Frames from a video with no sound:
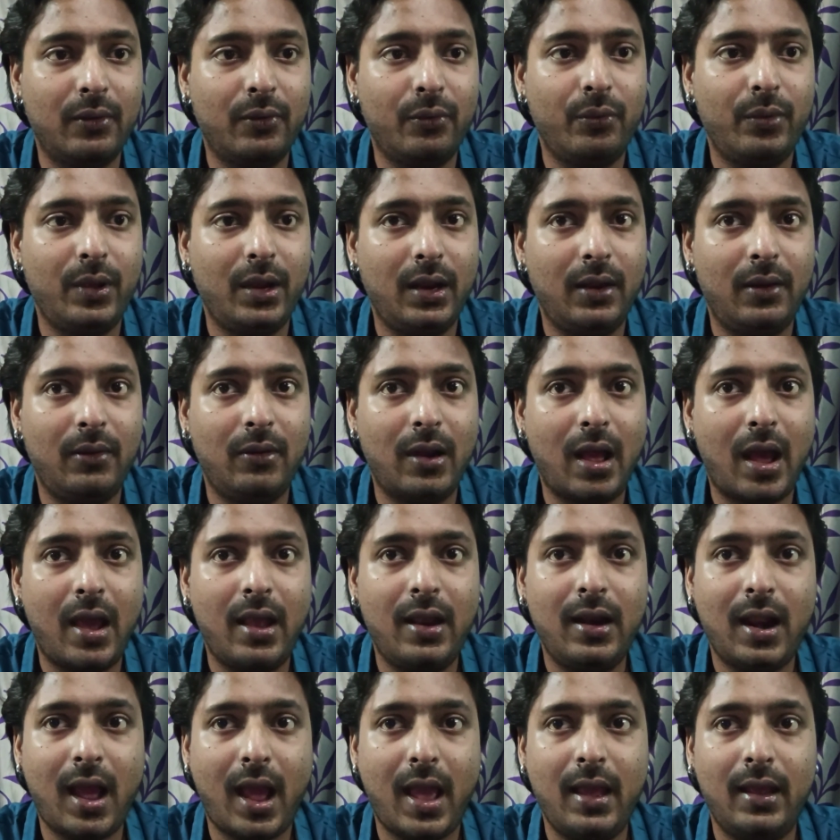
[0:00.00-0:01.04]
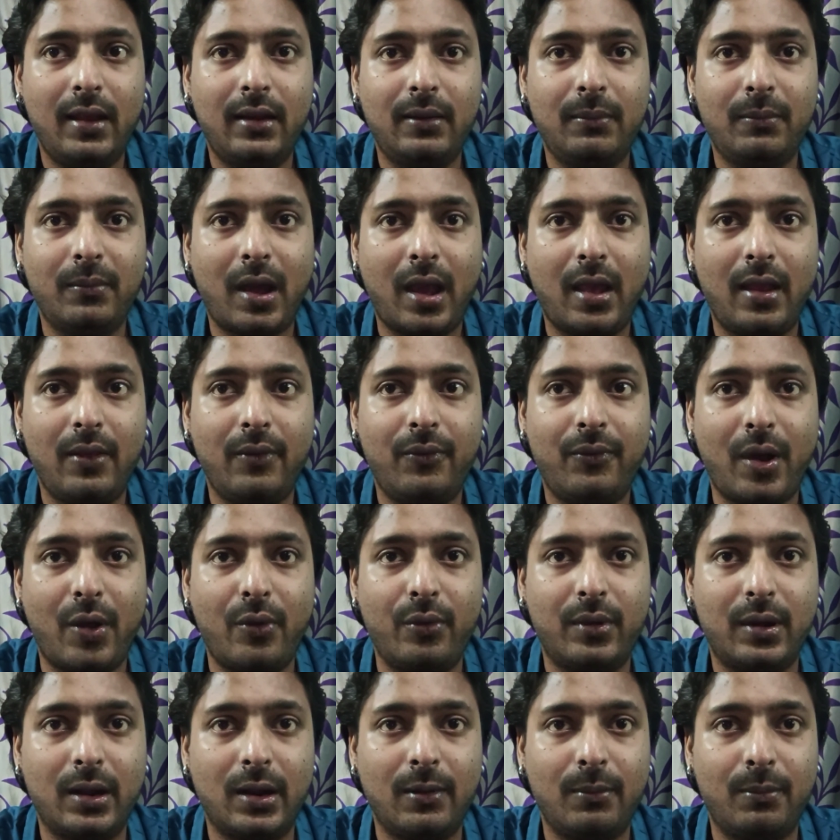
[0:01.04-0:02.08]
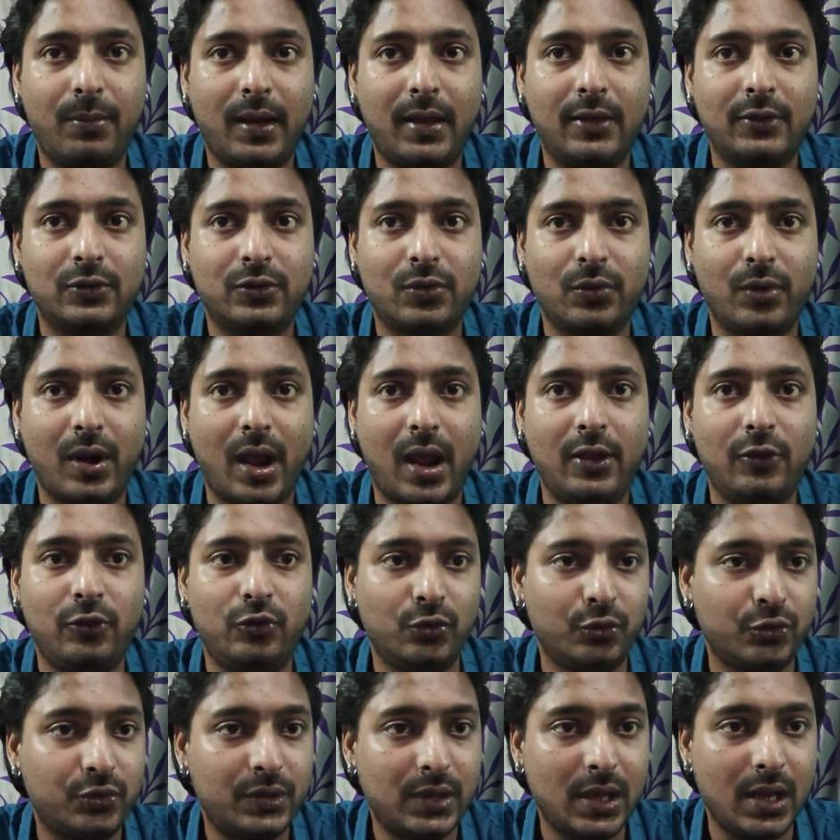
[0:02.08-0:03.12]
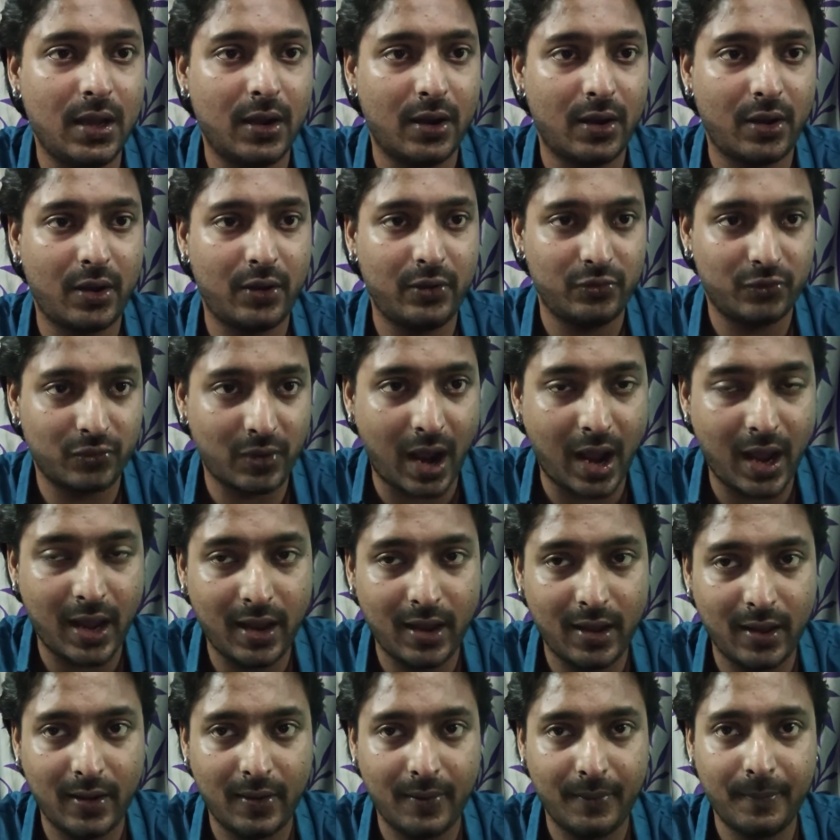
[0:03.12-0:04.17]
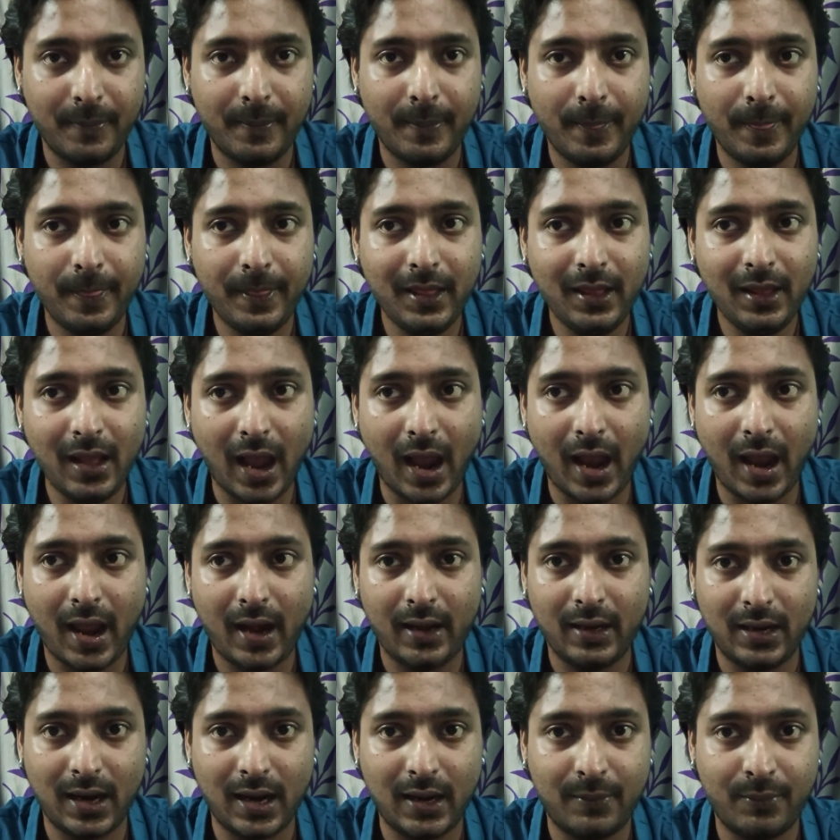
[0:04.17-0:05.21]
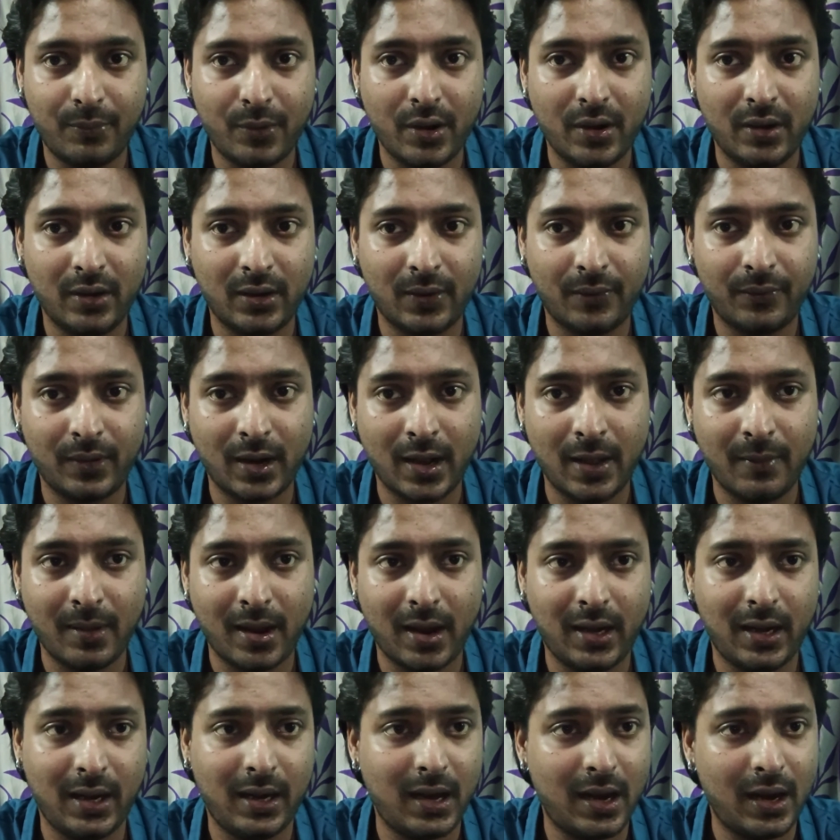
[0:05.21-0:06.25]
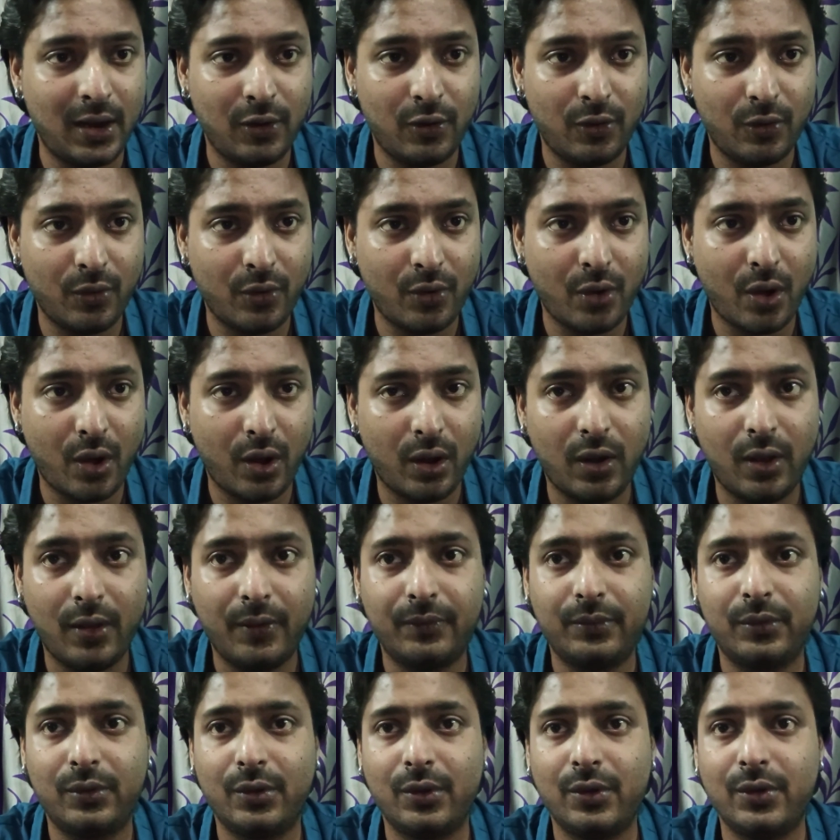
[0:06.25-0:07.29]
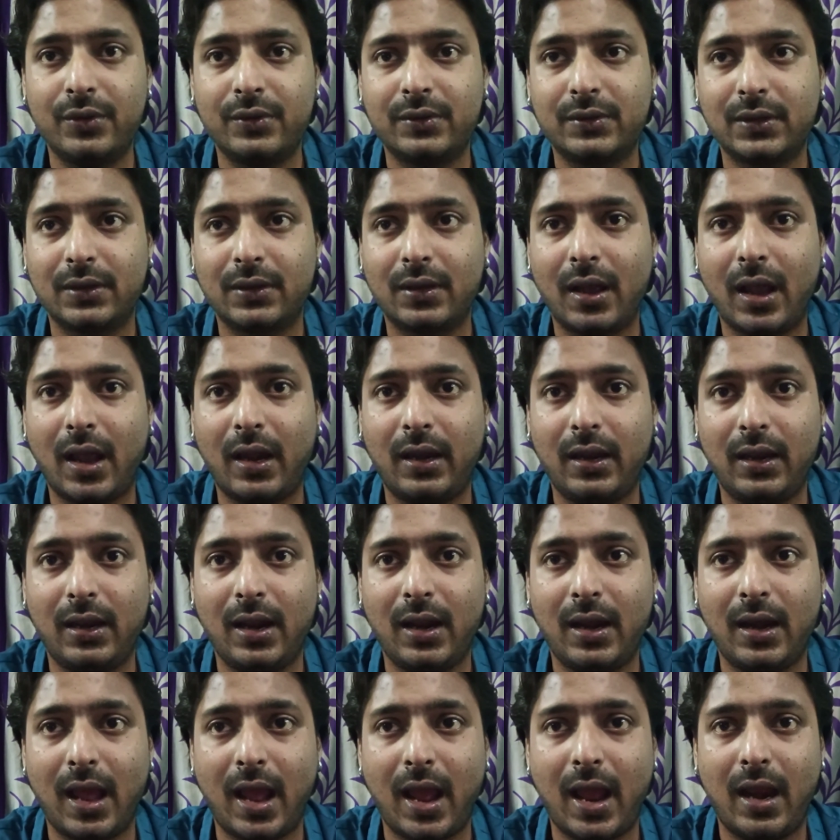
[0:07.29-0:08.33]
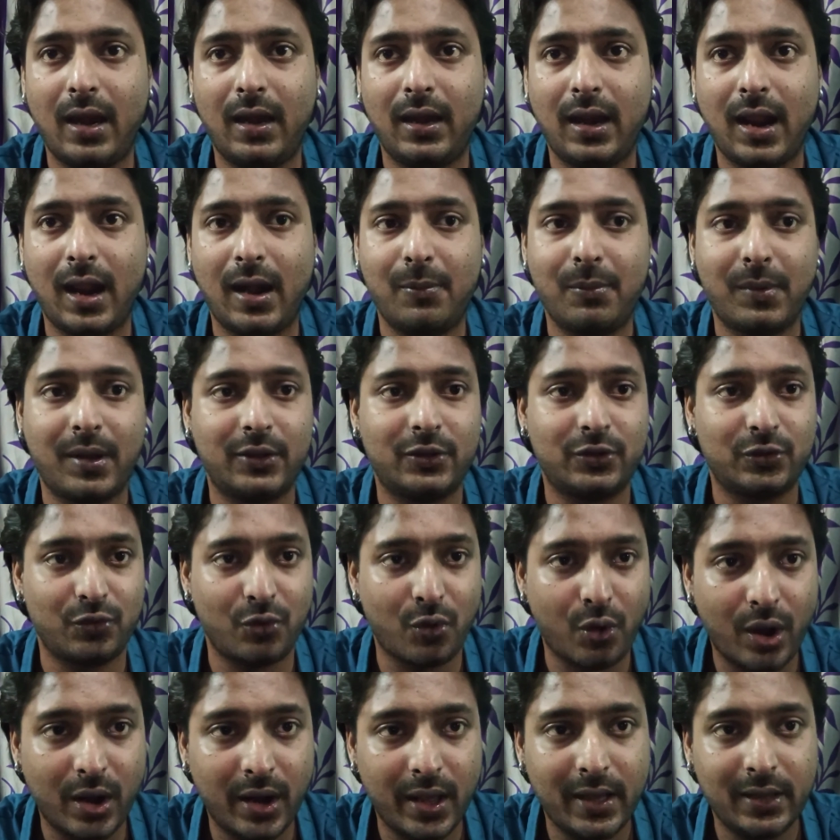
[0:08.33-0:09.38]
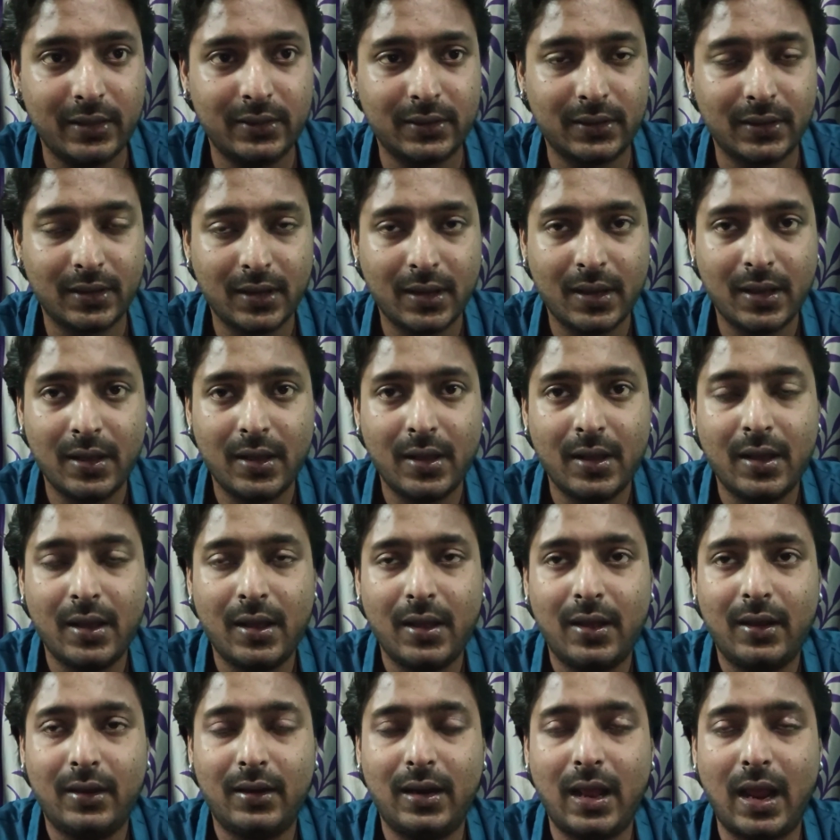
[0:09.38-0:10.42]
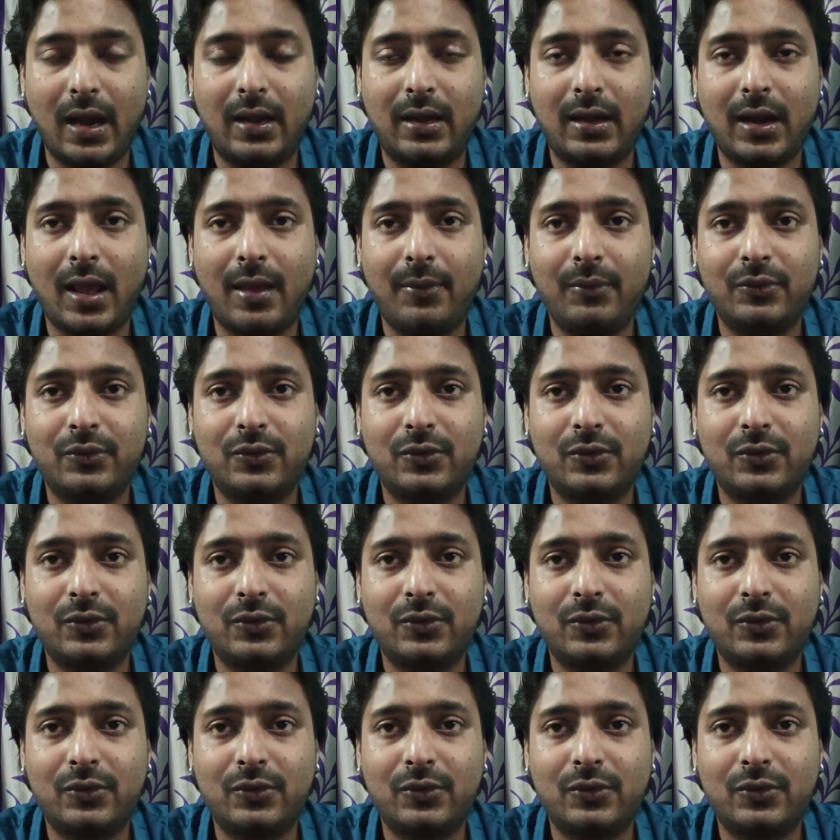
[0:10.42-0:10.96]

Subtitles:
Will I like my fountain pens to write juicier or drier? At that point of time I didn't know all of those. I didn't had that much knowledge that time.